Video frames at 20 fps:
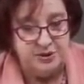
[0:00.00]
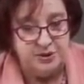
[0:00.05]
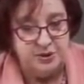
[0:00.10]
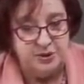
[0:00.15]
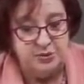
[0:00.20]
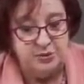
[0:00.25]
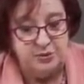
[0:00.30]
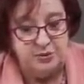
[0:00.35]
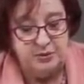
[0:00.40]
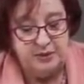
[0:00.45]

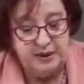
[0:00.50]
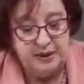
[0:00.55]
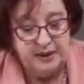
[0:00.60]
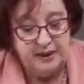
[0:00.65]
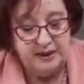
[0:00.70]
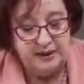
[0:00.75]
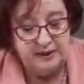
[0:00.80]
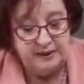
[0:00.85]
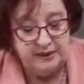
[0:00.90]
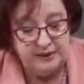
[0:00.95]
So
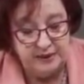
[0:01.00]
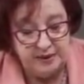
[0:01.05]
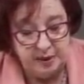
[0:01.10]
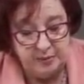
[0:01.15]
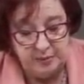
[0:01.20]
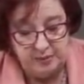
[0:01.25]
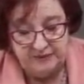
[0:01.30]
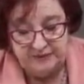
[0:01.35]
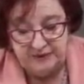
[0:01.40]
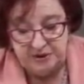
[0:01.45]
there are a
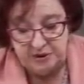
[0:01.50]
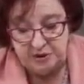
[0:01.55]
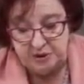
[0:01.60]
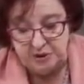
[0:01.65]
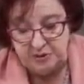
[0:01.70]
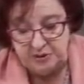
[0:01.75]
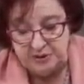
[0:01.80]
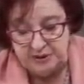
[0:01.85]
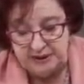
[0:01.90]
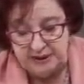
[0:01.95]
number of
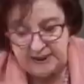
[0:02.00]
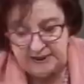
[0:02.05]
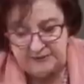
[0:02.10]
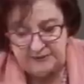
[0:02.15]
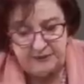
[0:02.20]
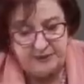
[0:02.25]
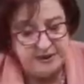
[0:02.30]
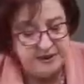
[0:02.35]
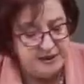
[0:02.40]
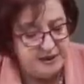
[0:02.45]
issues that,
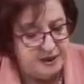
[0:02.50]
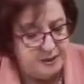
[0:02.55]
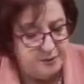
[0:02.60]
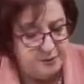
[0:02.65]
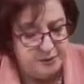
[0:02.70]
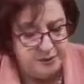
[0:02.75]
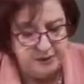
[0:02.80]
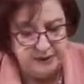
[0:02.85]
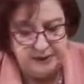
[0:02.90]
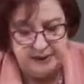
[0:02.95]
for
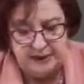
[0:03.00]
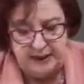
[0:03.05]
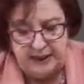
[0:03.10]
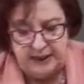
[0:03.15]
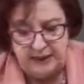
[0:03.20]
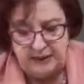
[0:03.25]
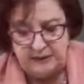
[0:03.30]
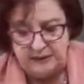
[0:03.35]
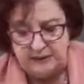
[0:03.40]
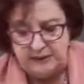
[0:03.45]
example, in
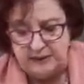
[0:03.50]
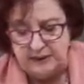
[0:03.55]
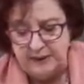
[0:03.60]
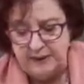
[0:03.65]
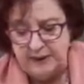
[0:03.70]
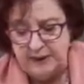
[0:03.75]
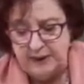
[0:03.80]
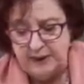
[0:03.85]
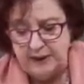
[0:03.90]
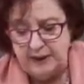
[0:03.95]
health,
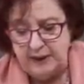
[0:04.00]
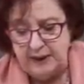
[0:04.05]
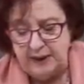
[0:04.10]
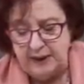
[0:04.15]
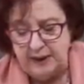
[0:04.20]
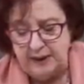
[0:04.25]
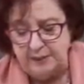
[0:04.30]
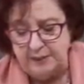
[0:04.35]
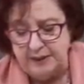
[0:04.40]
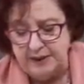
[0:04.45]

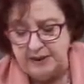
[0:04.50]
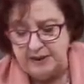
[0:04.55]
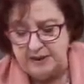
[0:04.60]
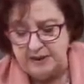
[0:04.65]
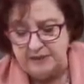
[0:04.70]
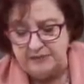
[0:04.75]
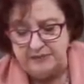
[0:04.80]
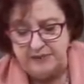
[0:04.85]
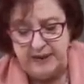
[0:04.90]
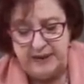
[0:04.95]

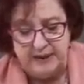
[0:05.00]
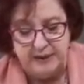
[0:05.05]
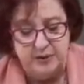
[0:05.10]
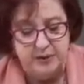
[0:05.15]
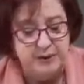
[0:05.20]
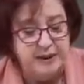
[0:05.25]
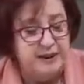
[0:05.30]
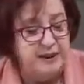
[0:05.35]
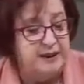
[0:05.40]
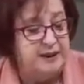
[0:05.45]
Minister Frank
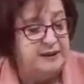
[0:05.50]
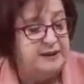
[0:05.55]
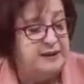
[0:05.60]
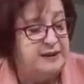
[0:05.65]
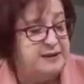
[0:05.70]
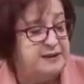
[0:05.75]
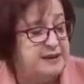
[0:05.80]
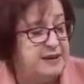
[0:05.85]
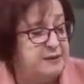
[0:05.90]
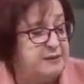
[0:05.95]
looking at
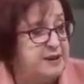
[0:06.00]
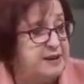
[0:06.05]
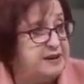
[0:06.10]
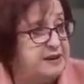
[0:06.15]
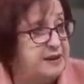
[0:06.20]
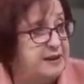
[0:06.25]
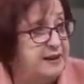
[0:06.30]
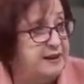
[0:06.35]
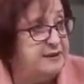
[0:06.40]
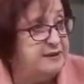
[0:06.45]
things like
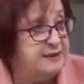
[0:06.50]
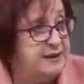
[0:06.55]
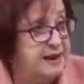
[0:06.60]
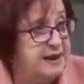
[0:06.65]
Mental Health